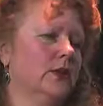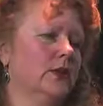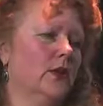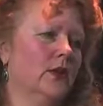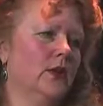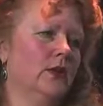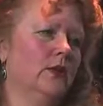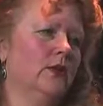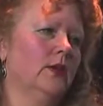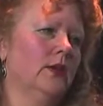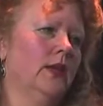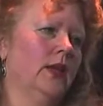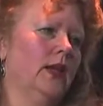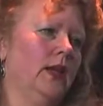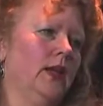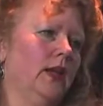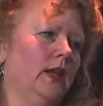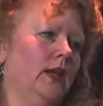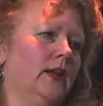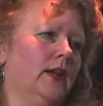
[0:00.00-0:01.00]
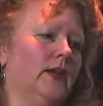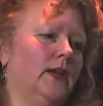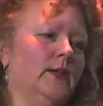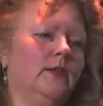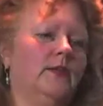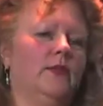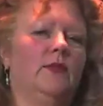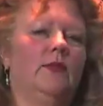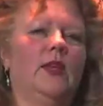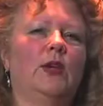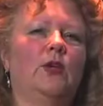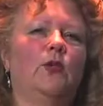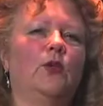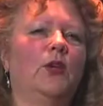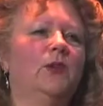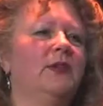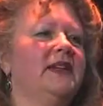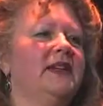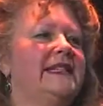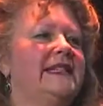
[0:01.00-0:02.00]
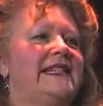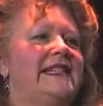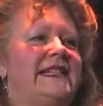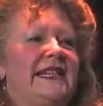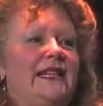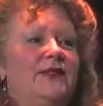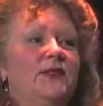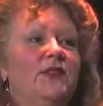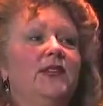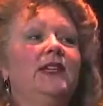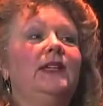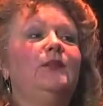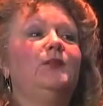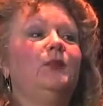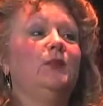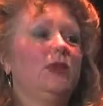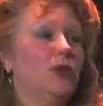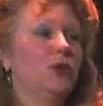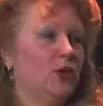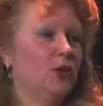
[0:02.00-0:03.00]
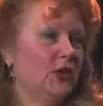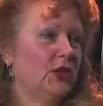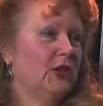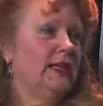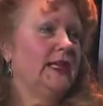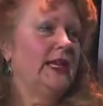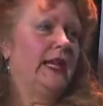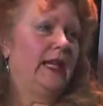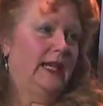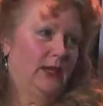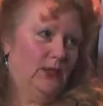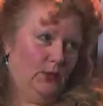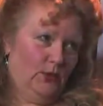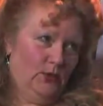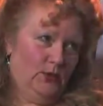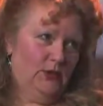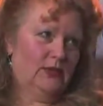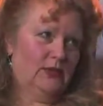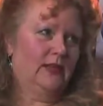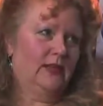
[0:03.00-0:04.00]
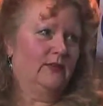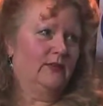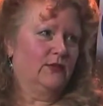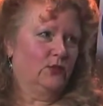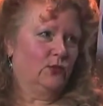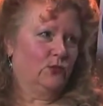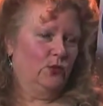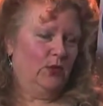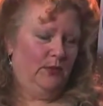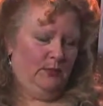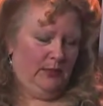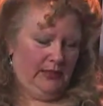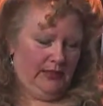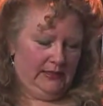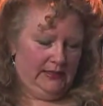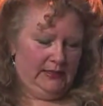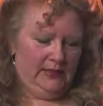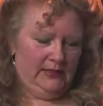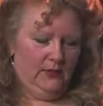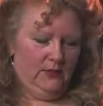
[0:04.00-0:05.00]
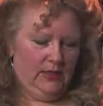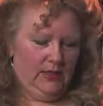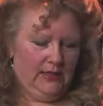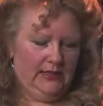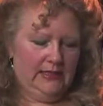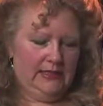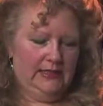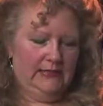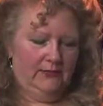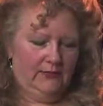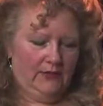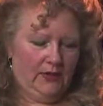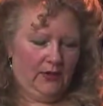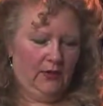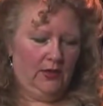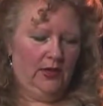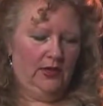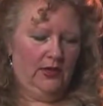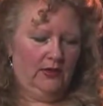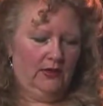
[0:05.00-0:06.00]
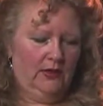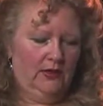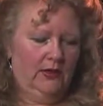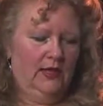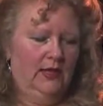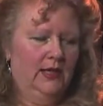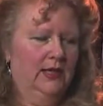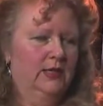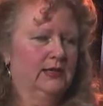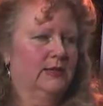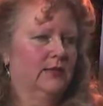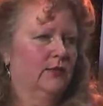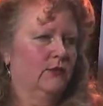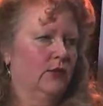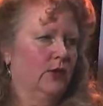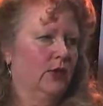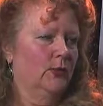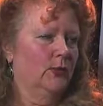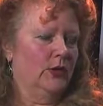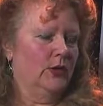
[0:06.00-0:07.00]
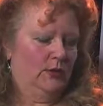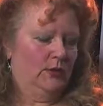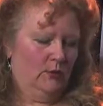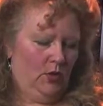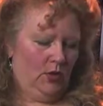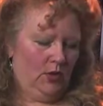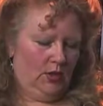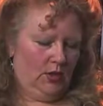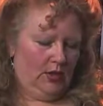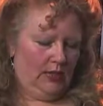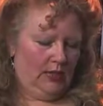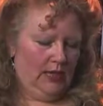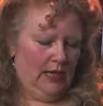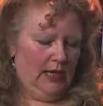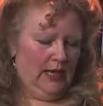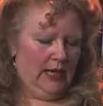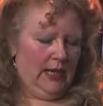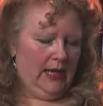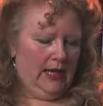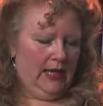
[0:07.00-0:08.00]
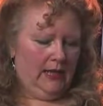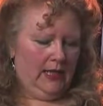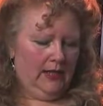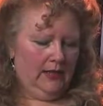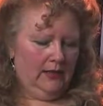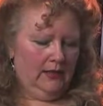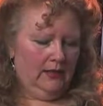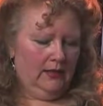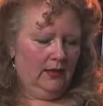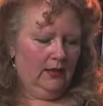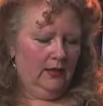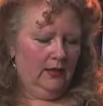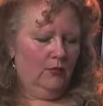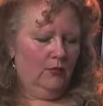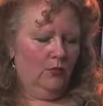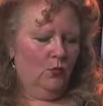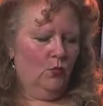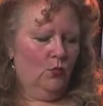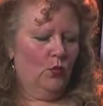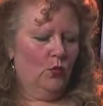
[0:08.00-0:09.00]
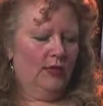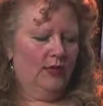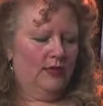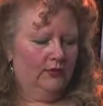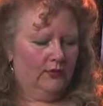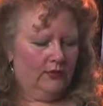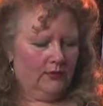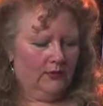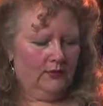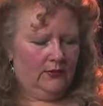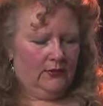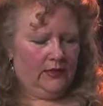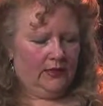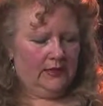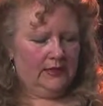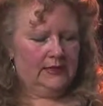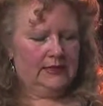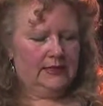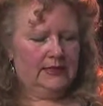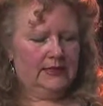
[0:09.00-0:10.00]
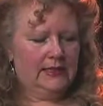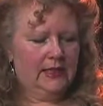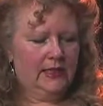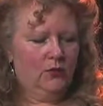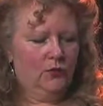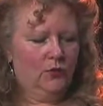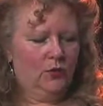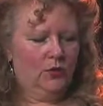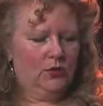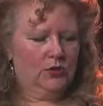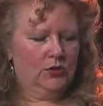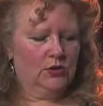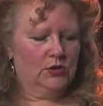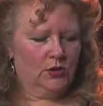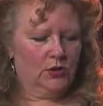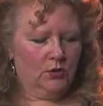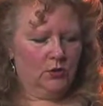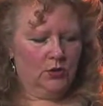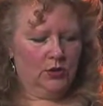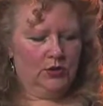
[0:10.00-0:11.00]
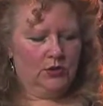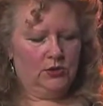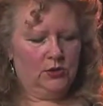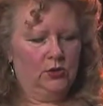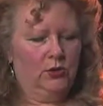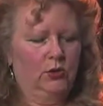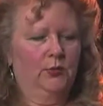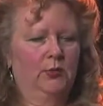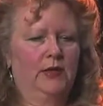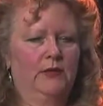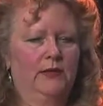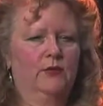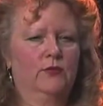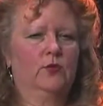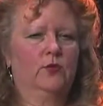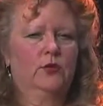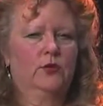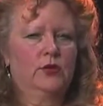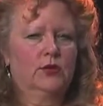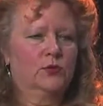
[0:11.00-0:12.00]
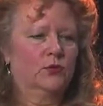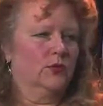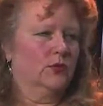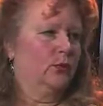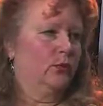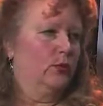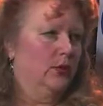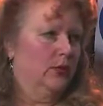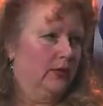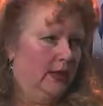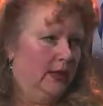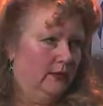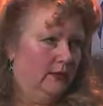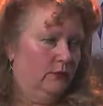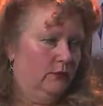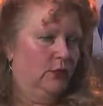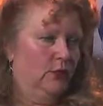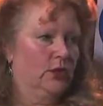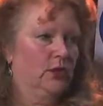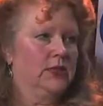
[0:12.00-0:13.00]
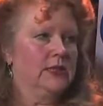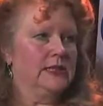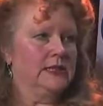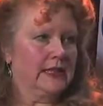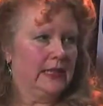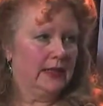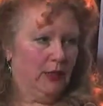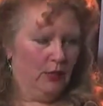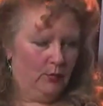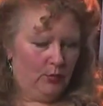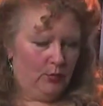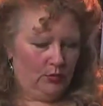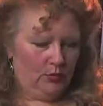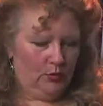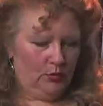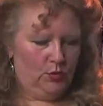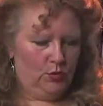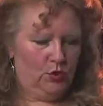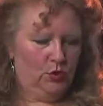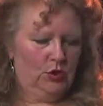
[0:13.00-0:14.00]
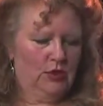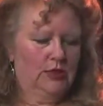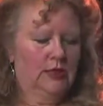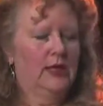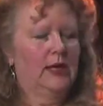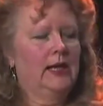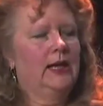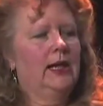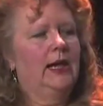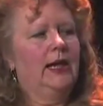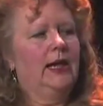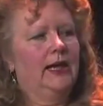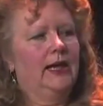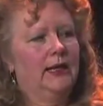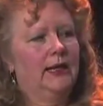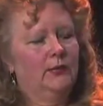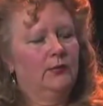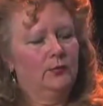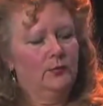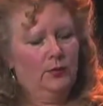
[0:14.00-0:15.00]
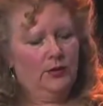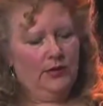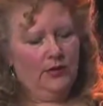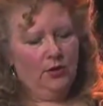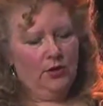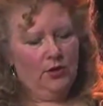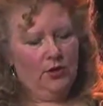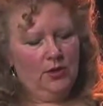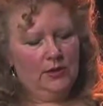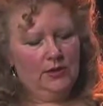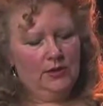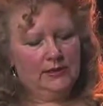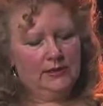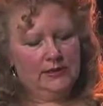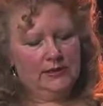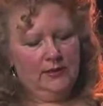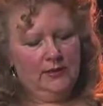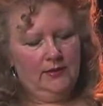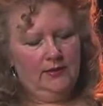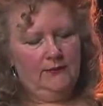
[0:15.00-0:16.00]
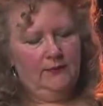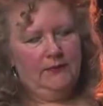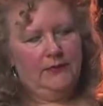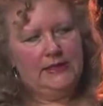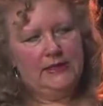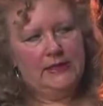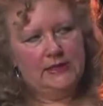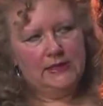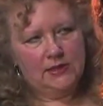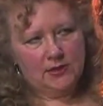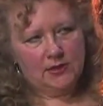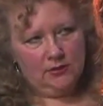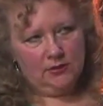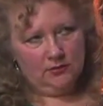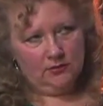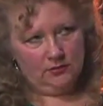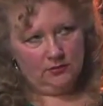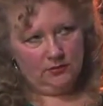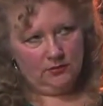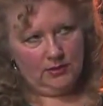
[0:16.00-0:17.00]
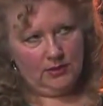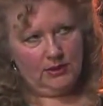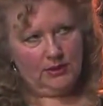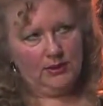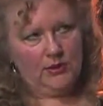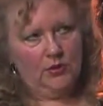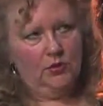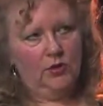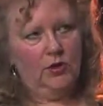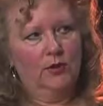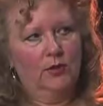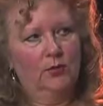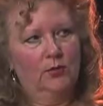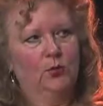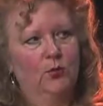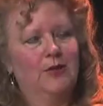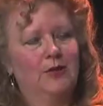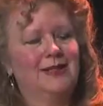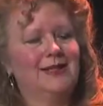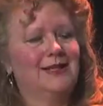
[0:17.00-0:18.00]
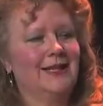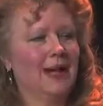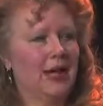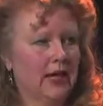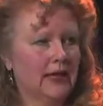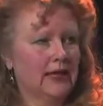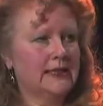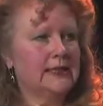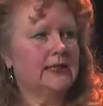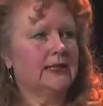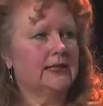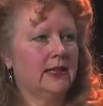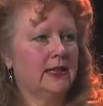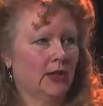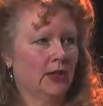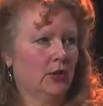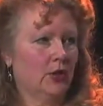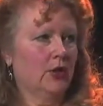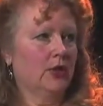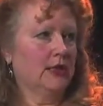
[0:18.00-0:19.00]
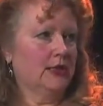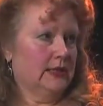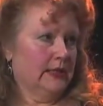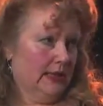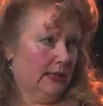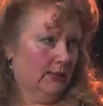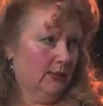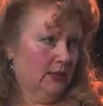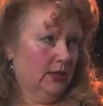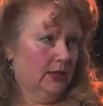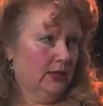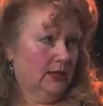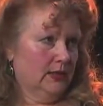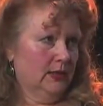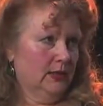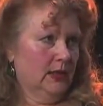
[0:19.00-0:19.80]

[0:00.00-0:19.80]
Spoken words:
are, they grow about 70 million acres of soybeans, so it is a very big market. And one of the things that we're so concerned about, of course, with Breathe California is air pollution. And because diesel is our #1 toxic air contaminant,